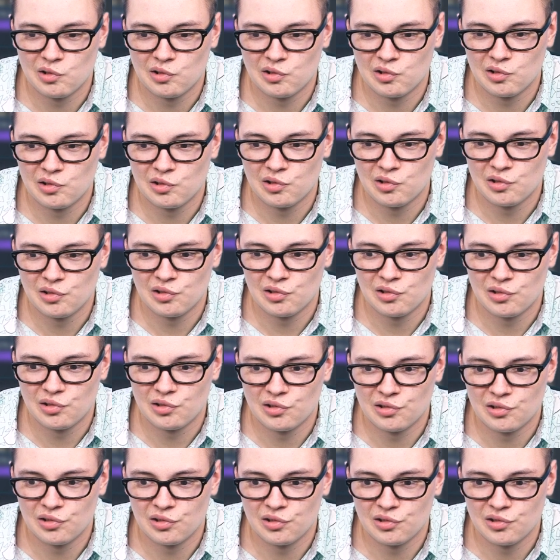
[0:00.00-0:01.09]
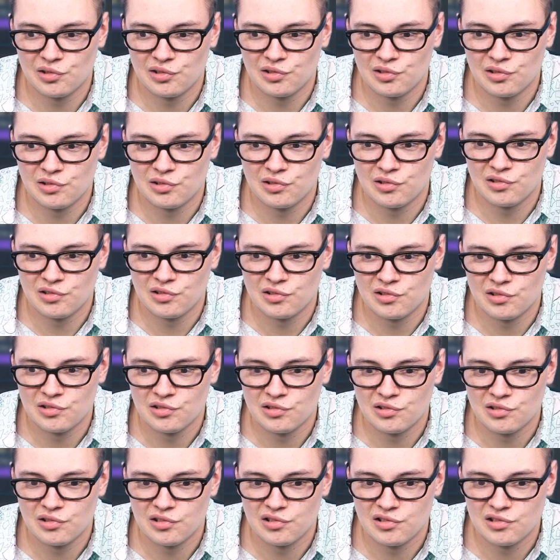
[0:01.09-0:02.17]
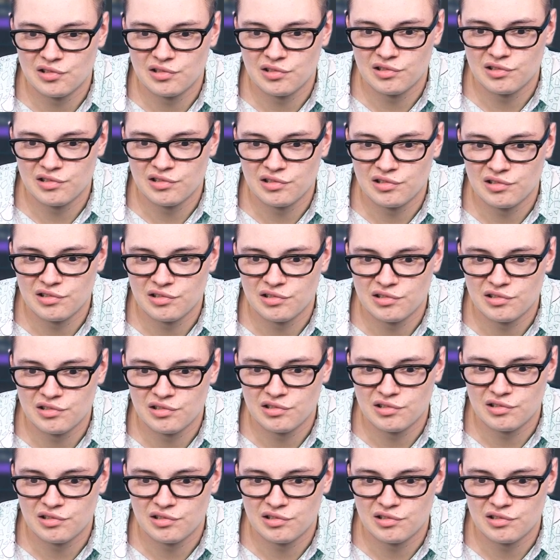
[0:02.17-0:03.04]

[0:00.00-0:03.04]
The person shown says nothing.